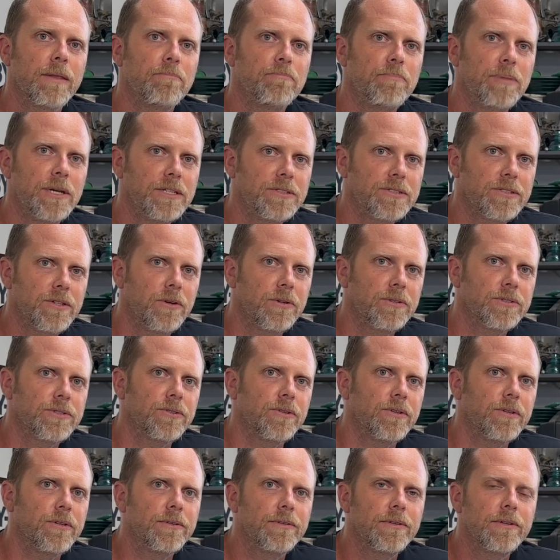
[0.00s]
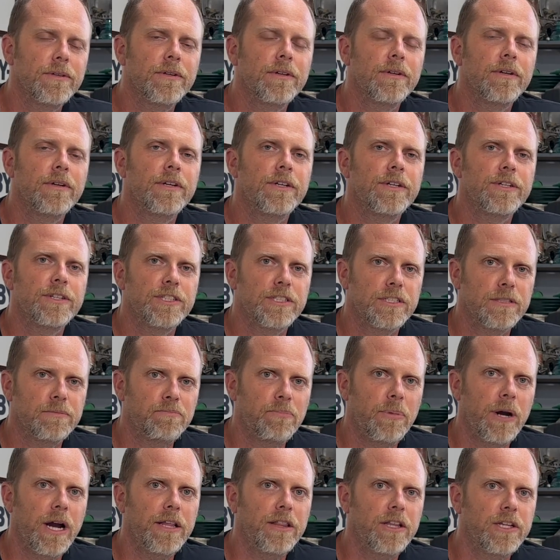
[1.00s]
be social,
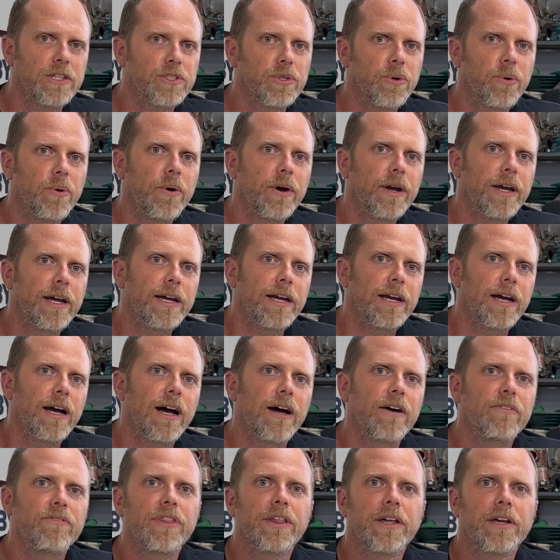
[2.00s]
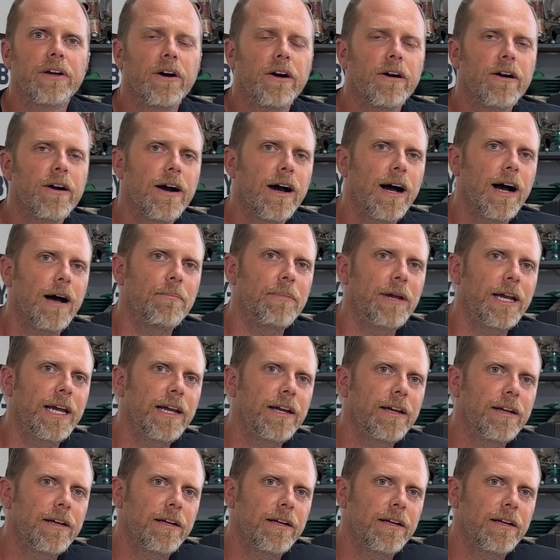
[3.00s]
spread the joy of the car hobby,